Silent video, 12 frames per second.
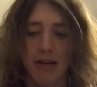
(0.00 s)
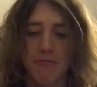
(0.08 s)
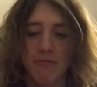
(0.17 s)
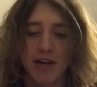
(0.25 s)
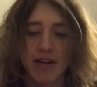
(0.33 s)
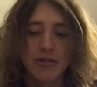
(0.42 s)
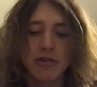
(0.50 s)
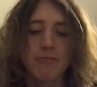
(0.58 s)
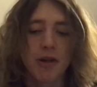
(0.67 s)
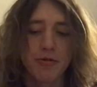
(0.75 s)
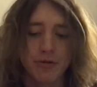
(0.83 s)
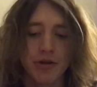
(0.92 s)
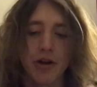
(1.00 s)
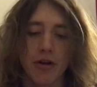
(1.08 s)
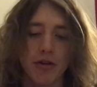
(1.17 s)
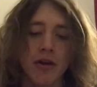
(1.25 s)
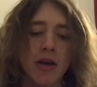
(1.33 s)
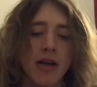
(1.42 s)
When you smell
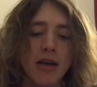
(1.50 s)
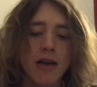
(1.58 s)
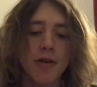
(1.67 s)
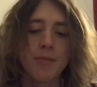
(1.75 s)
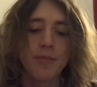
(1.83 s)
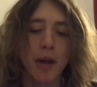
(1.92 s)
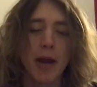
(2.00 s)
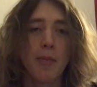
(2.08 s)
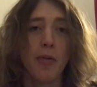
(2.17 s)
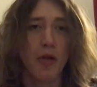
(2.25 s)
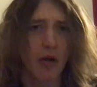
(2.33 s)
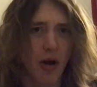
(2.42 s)
good, people